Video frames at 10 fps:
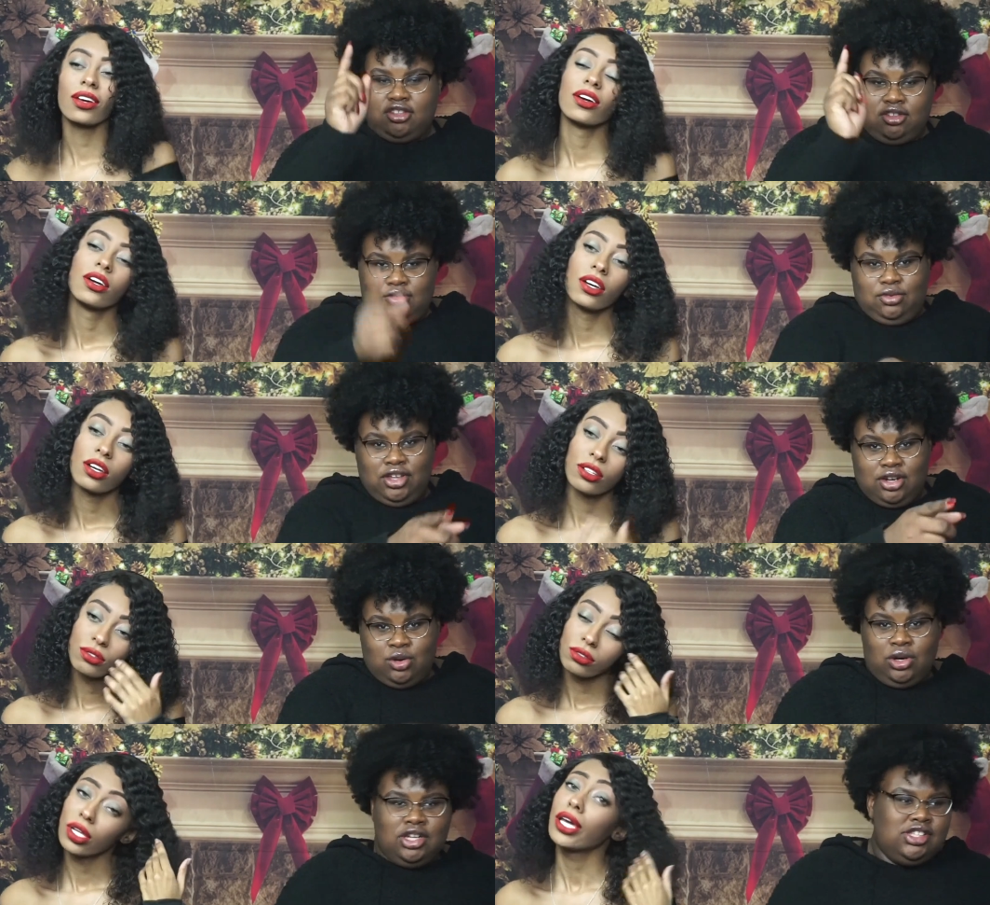Speaker 1: You get a
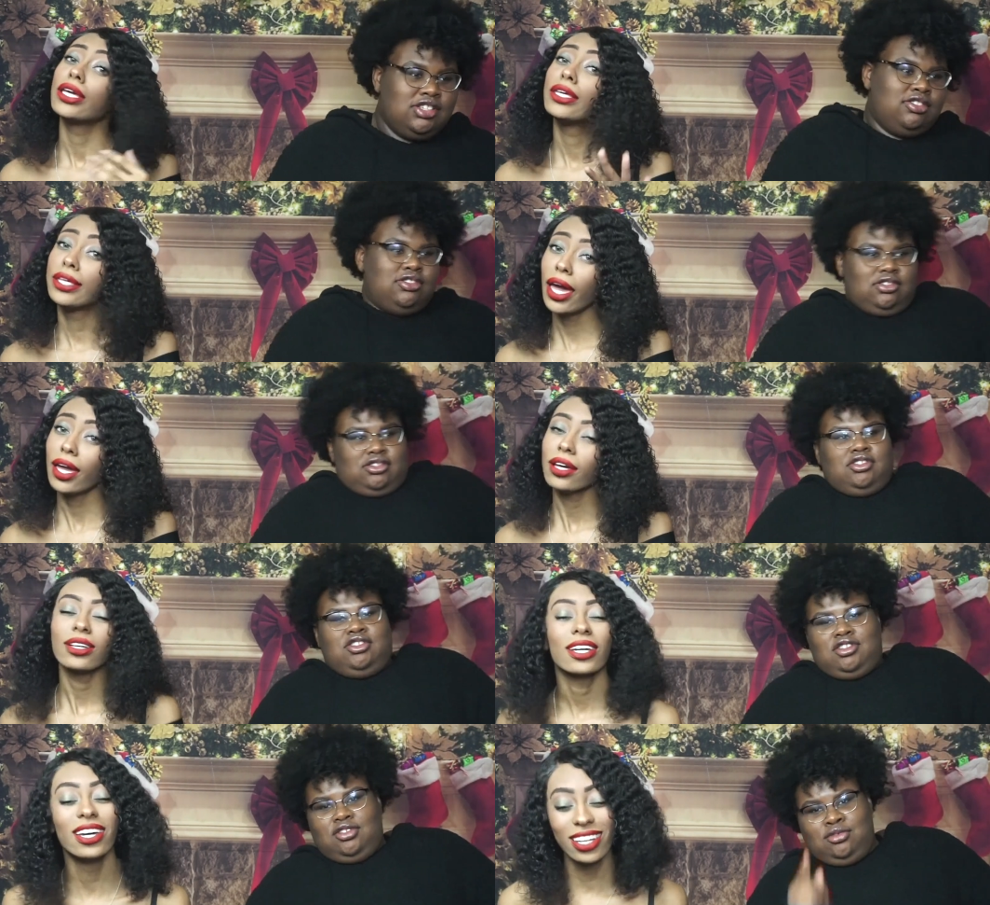Kwanzaa. Yeah.
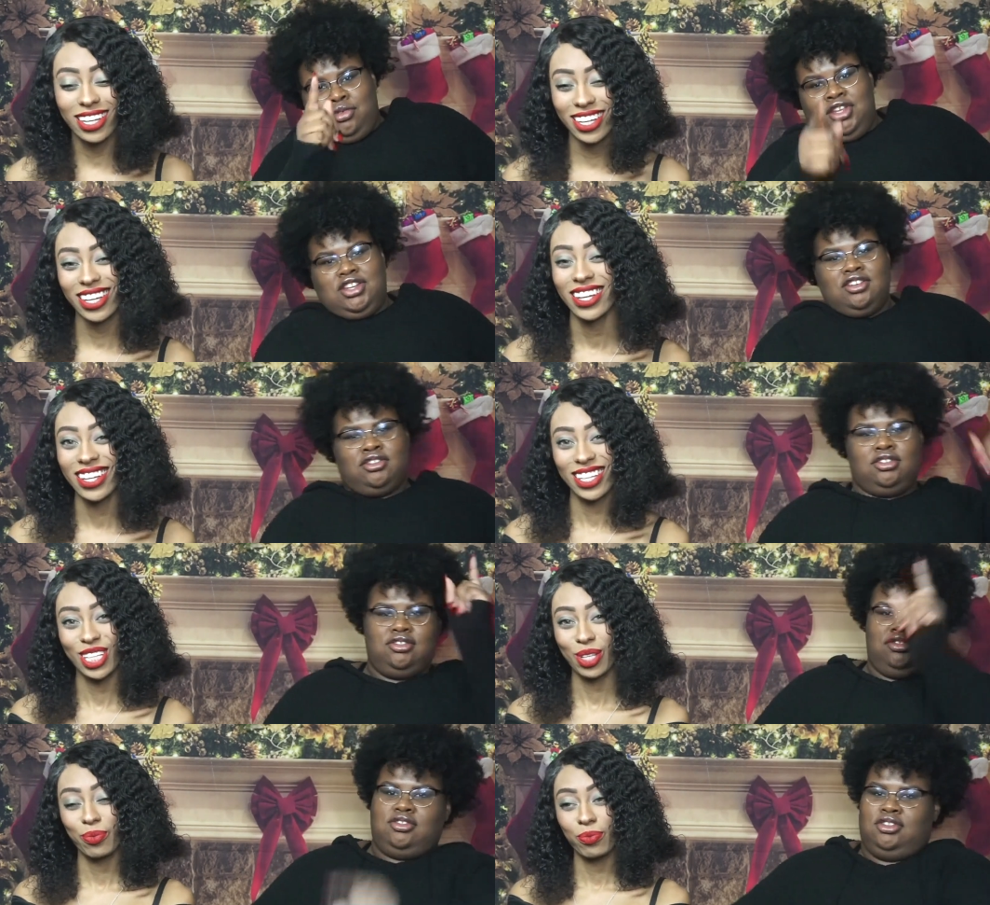You get a
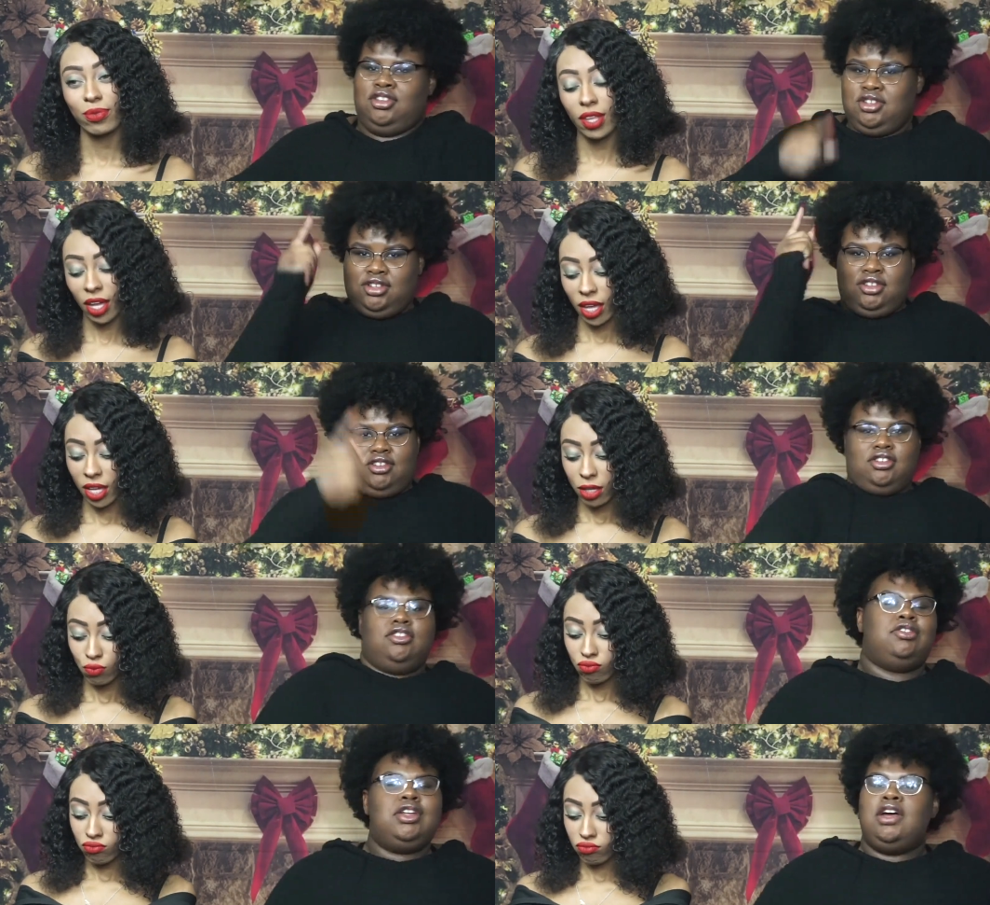
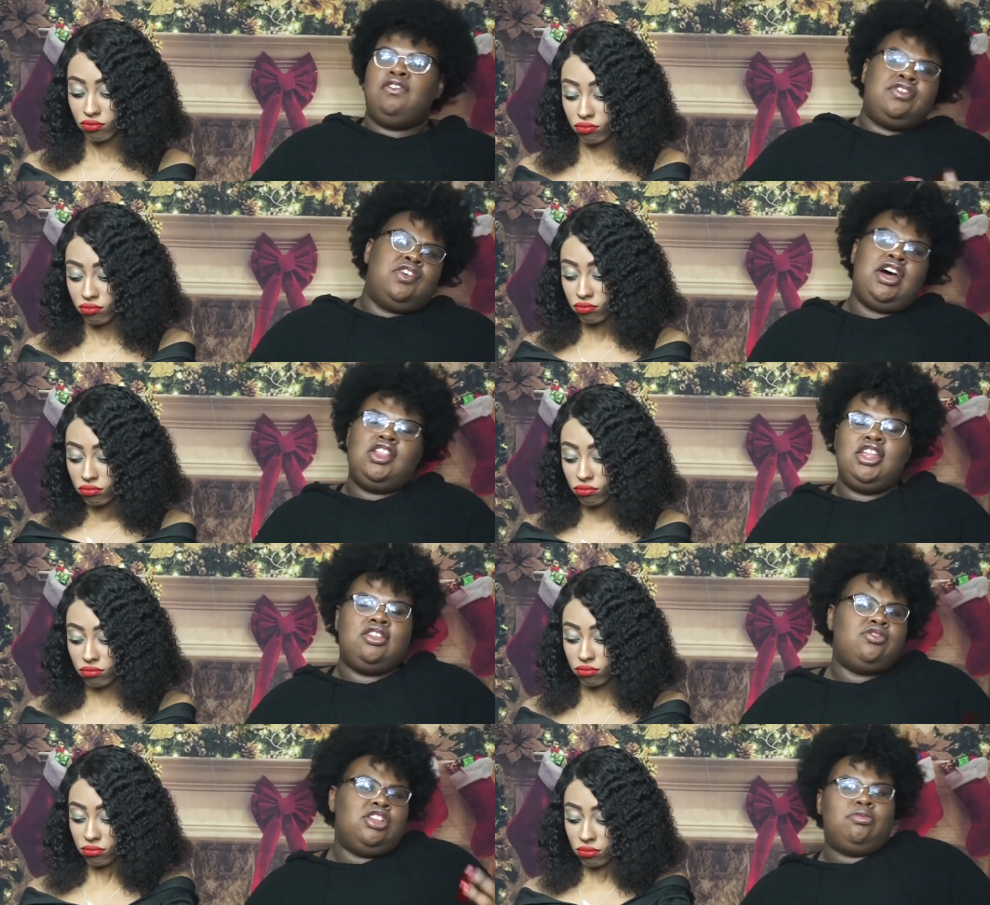whatever holiday
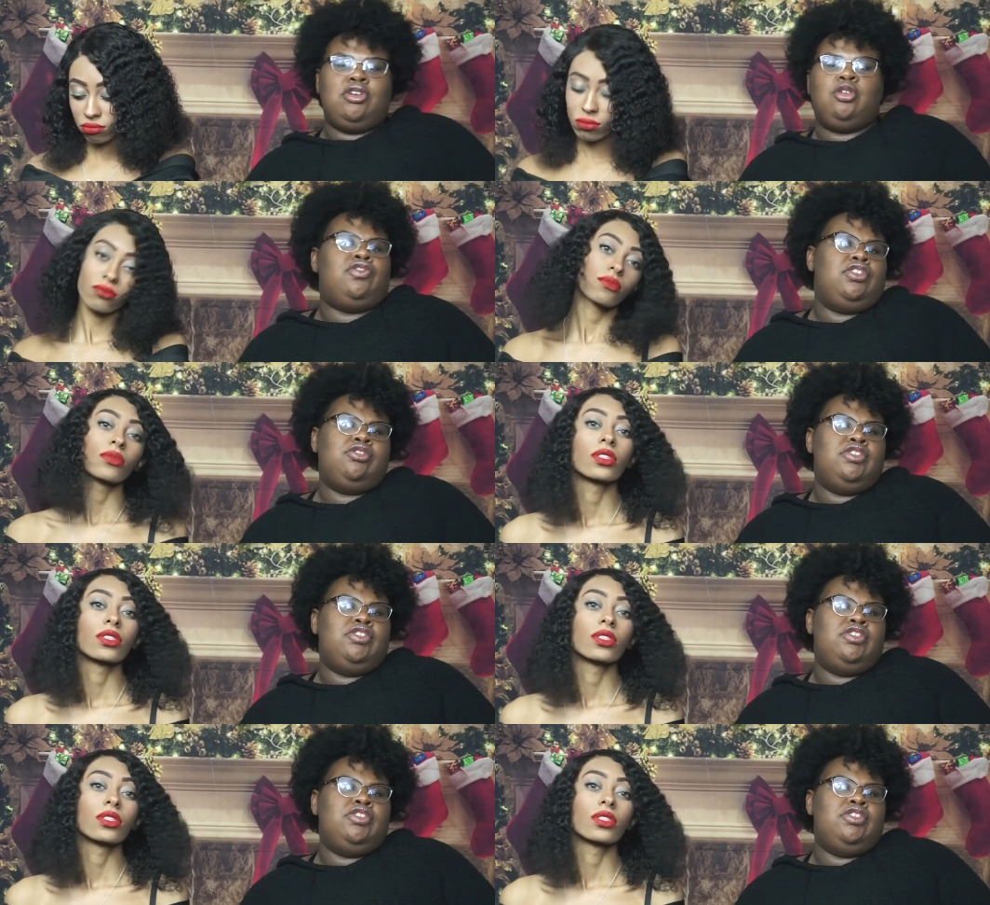you celebrate. If you don't